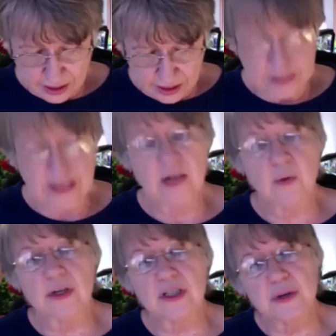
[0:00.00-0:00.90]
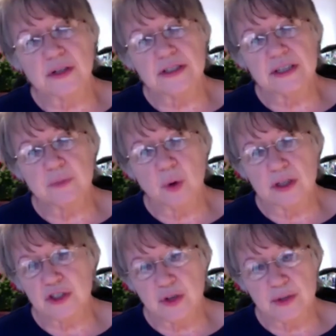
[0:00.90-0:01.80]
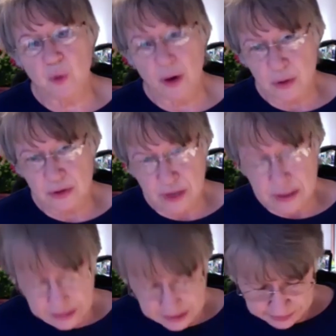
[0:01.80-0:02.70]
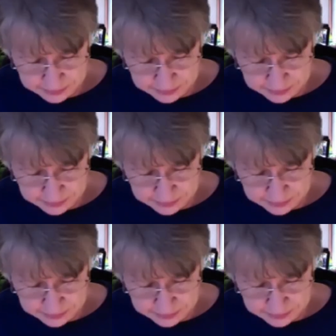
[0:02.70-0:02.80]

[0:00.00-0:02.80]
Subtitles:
Today, we're experiencing more extreme weather events,